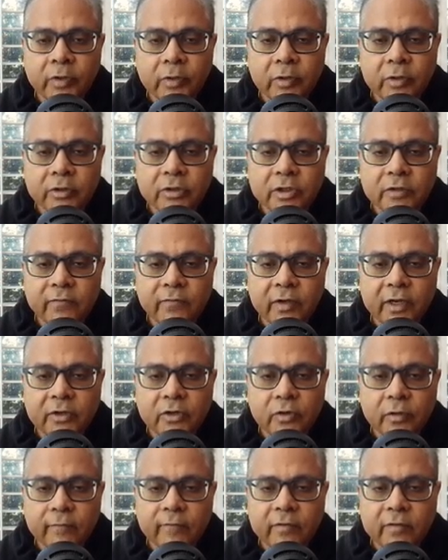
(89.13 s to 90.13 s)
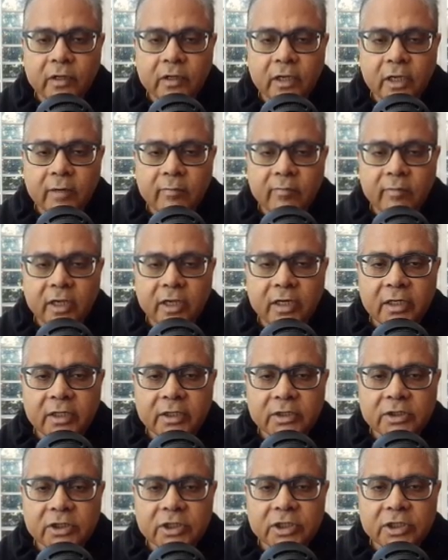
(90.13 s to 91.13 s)
or the weight of the airplane,
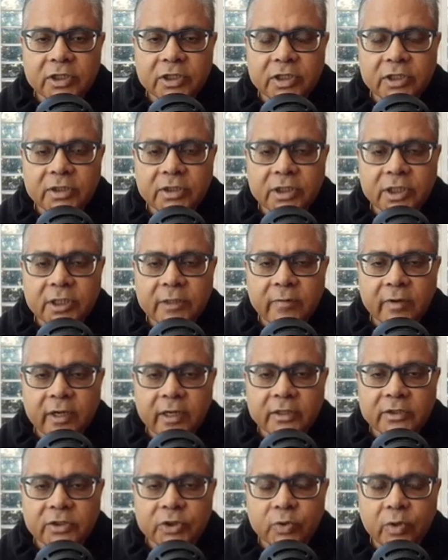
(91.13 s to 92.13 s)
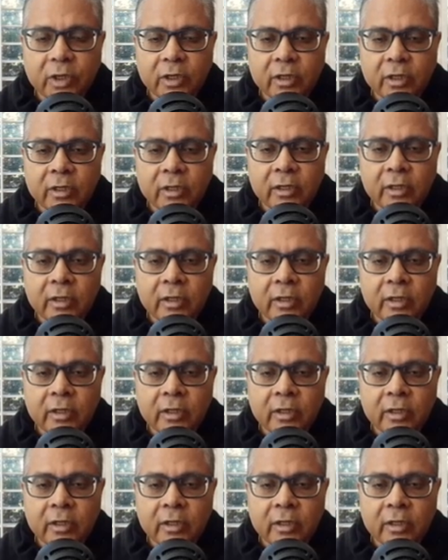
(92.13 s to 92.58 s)
is decreasing as you are